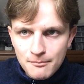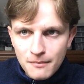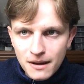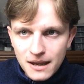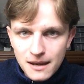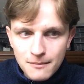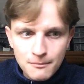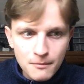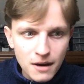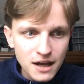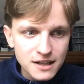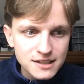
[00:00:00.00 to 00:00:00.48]

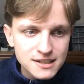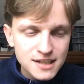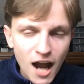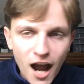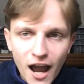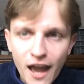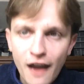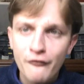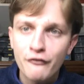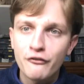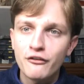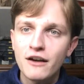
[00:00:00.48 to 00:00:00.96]
Me and my
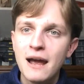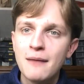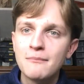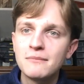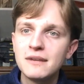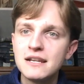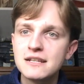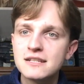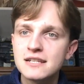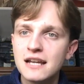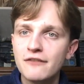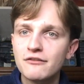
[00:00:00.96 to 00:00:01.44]
diaphragm
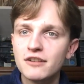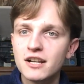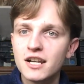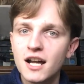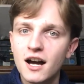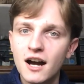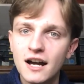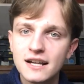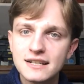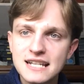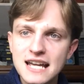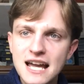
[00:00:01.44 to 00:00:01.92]
need to have a
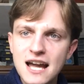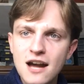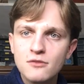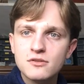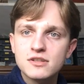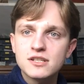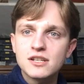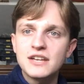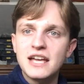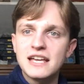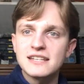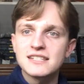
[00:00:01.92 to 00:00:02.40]
lie down.
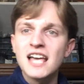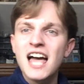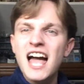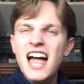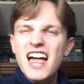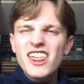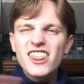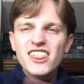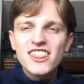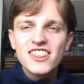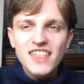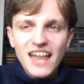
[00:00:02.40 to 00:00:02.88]
So yes,
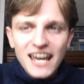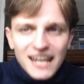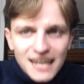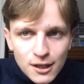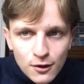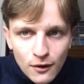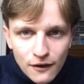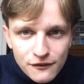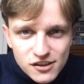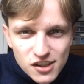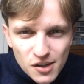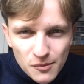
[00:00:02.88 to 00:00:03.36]
thank
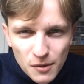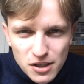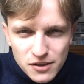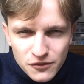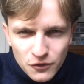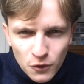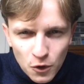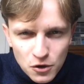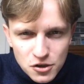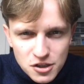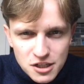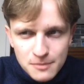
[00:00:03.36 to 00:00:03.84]
you ever so much
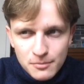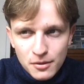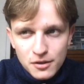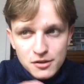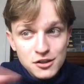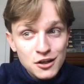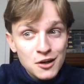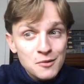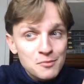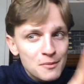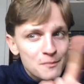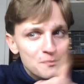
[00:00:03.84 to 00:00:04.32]
for watching
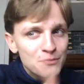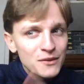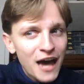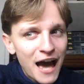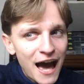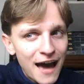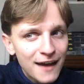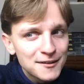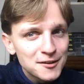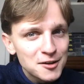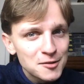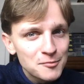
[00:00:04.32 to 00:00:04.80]
BookTube,
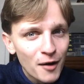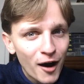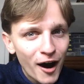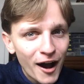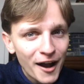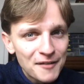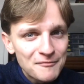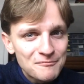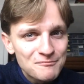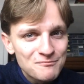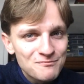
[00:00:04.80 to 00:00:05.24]
and goodbye.